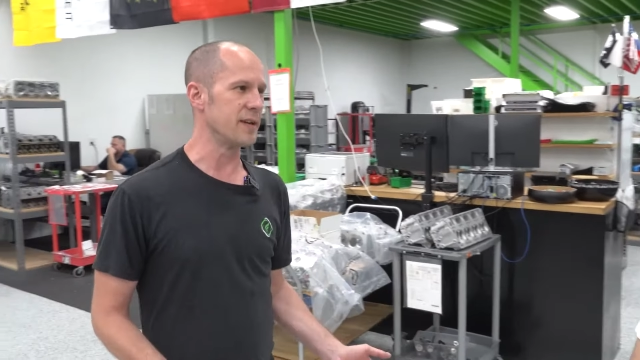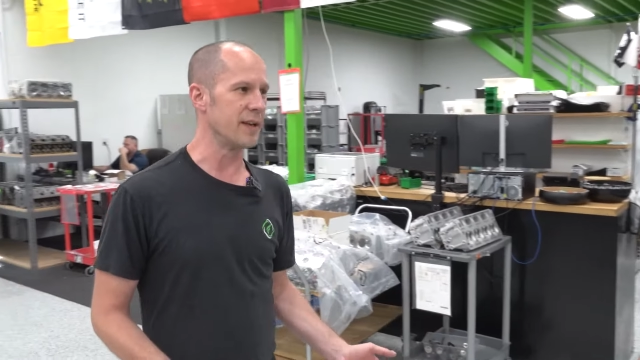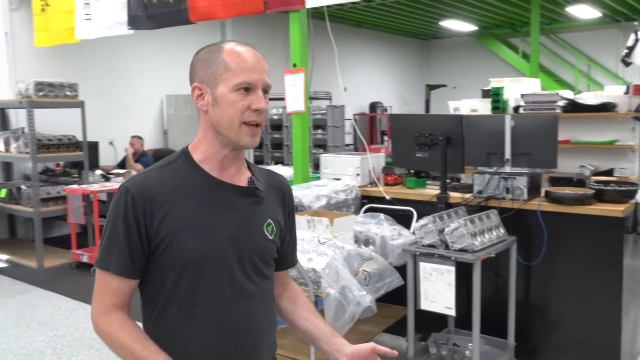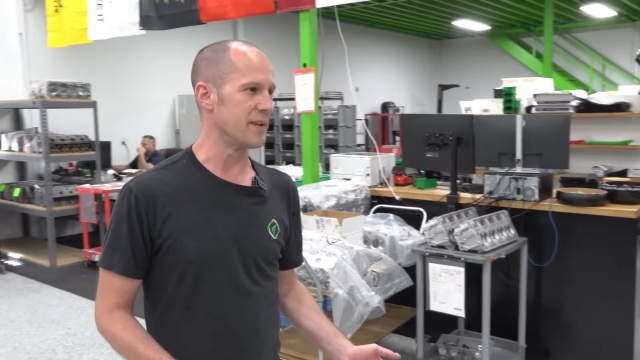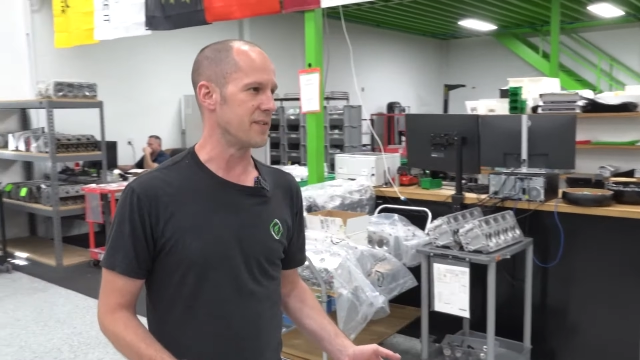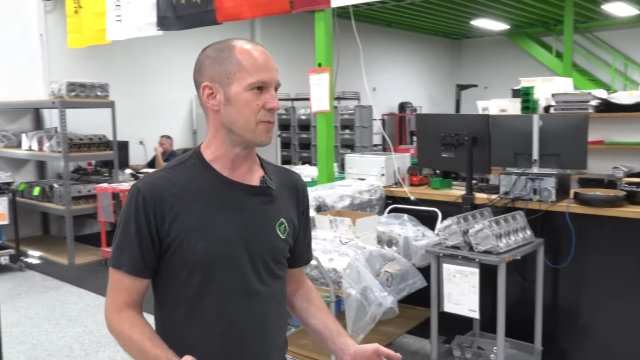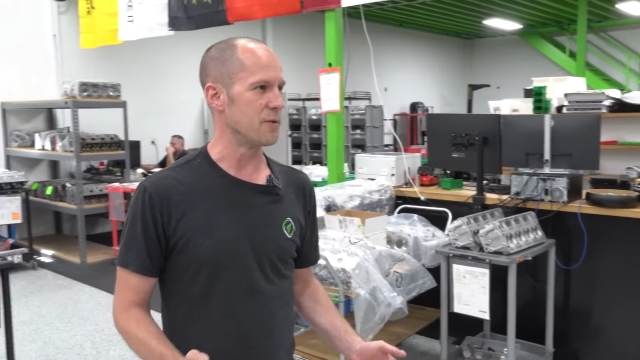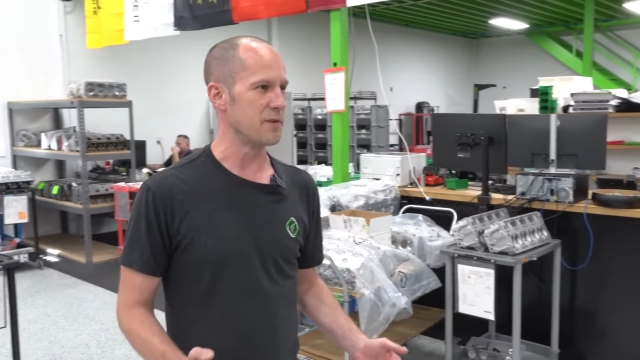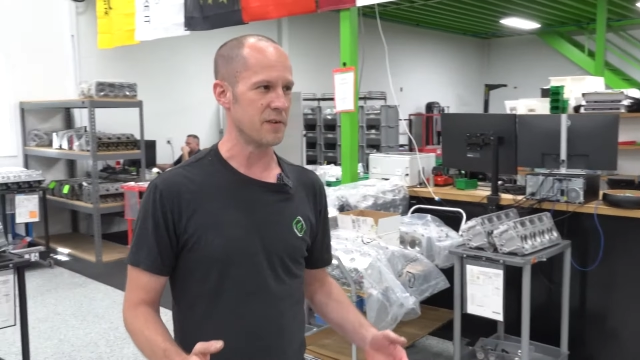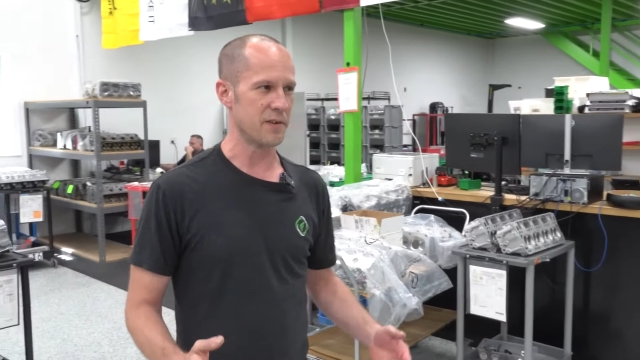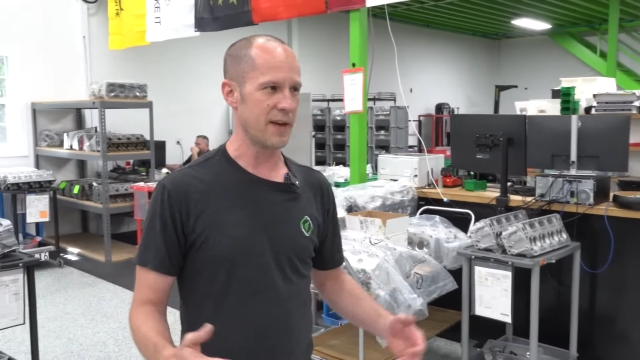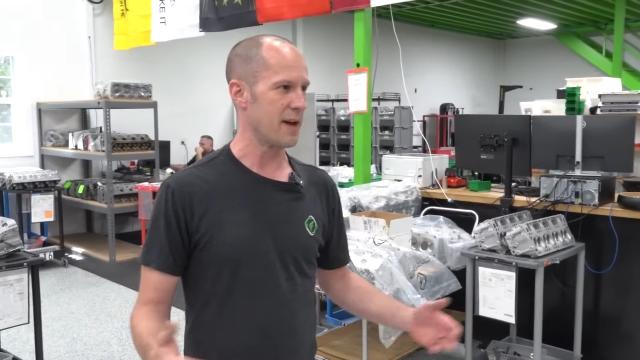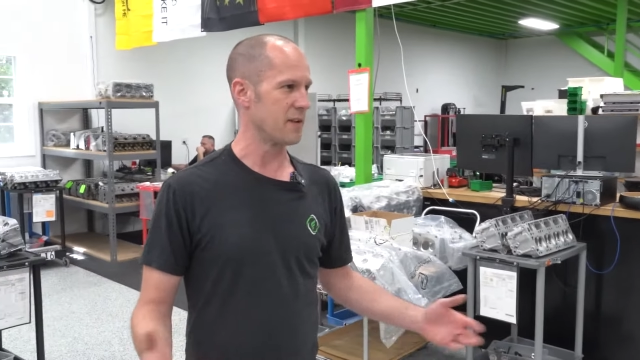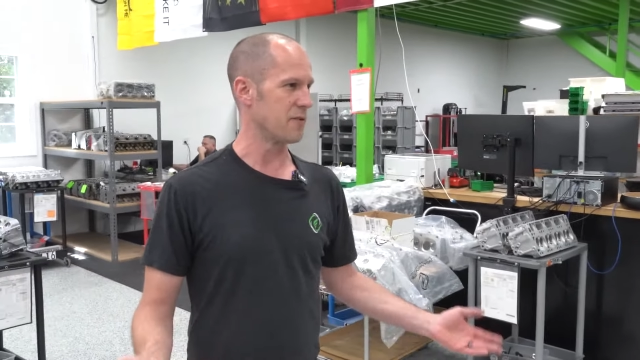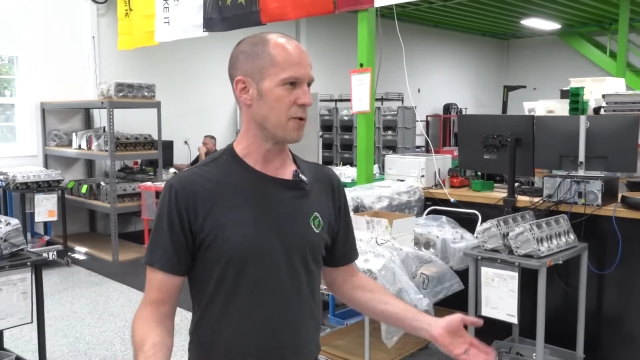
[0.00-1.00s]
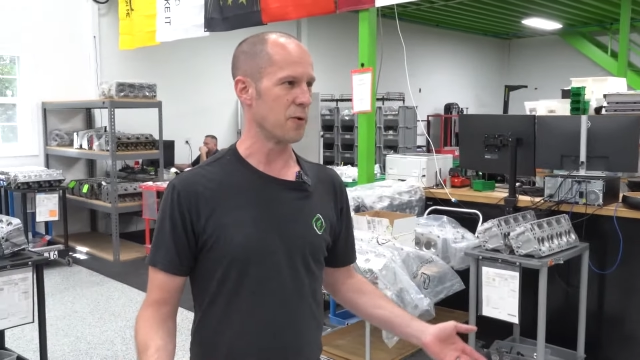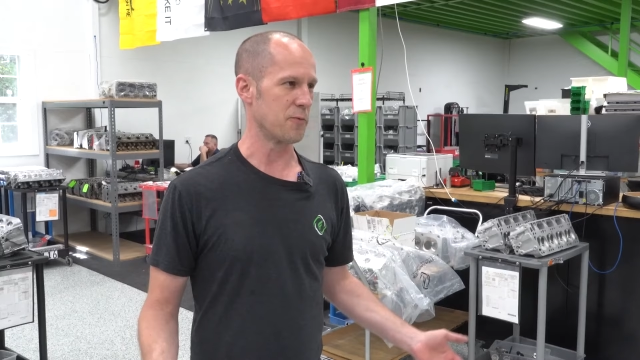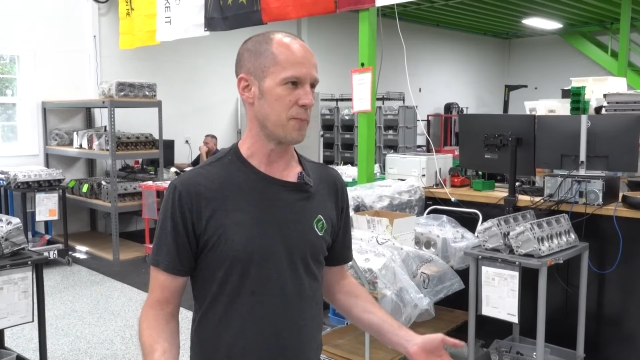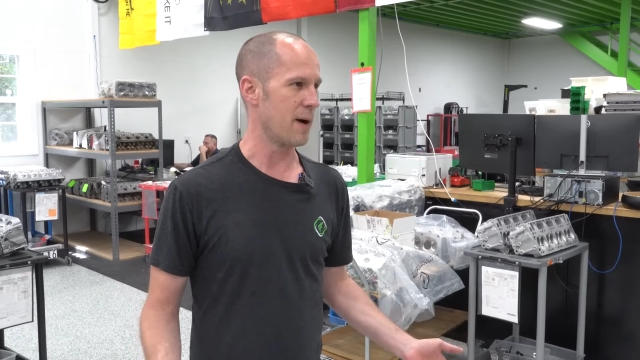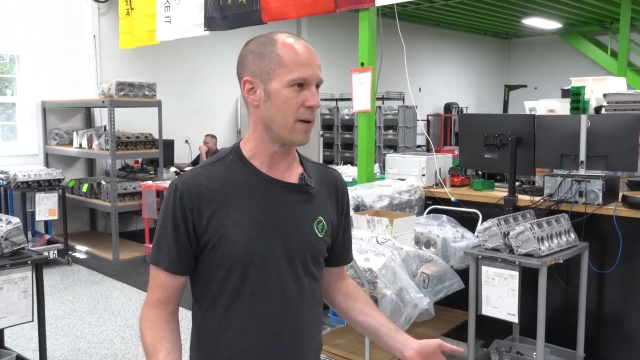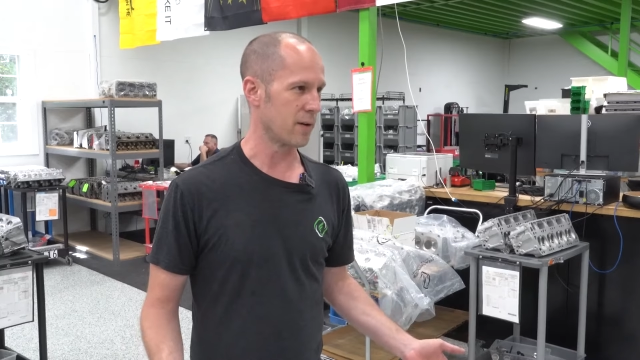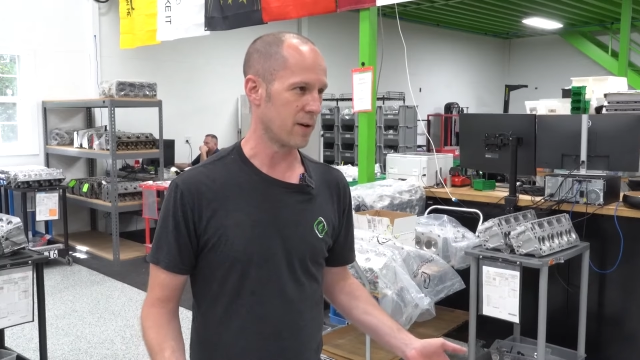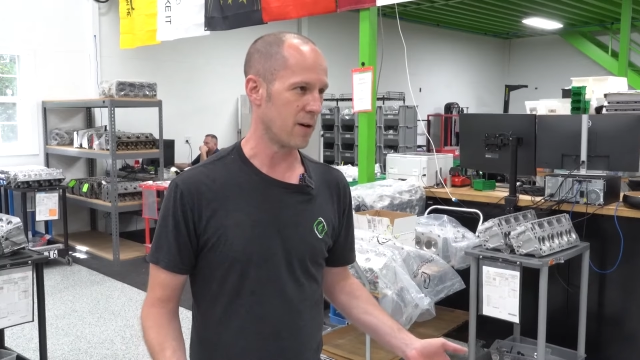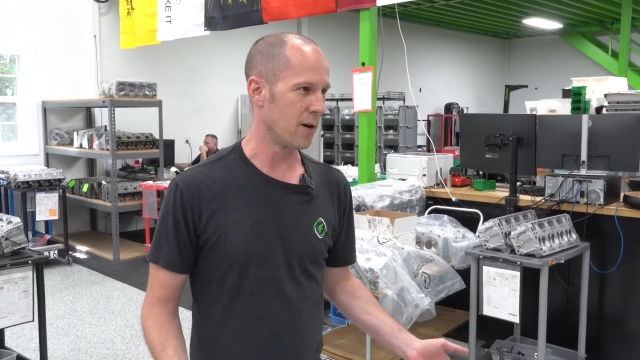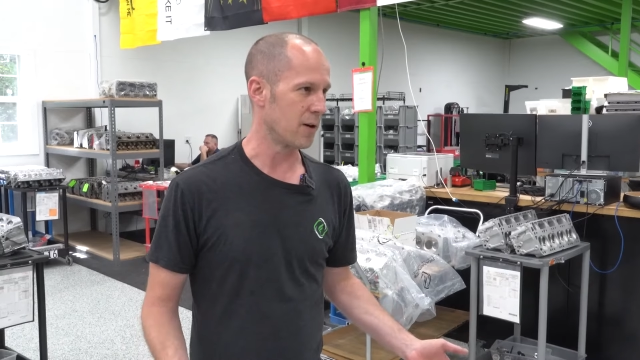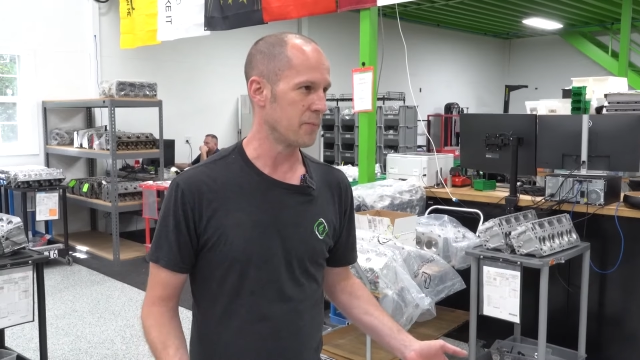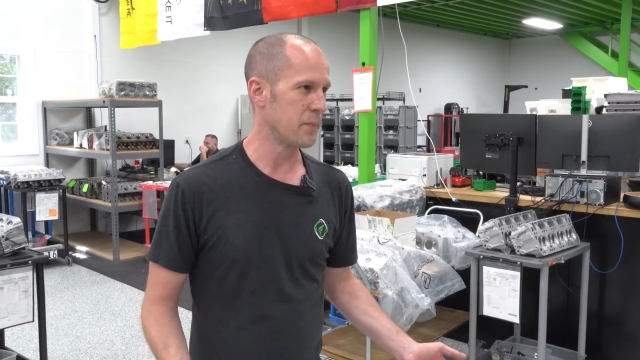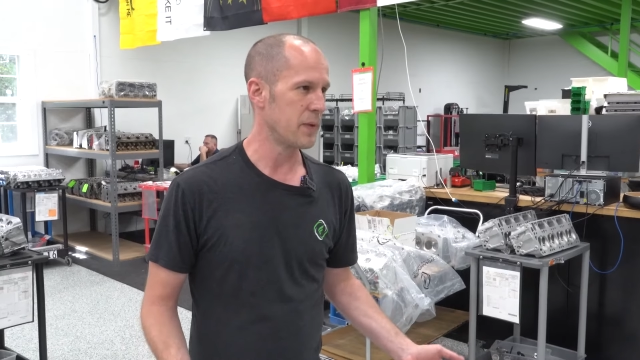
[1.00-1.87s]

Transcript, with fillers: unless it was a thousand horsepower car.